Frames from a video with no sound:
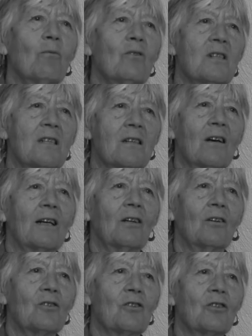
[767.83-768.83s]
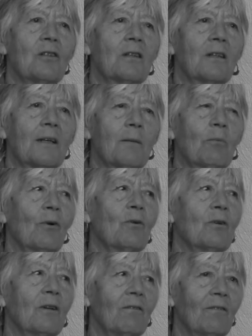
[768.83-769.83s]
psychologically
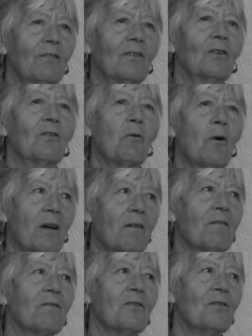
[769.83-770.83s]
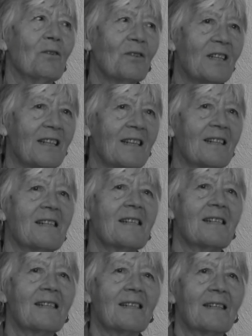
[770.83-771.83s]
broken for quite a few
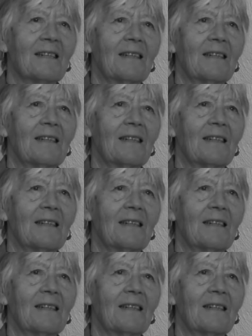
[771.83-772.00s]
years.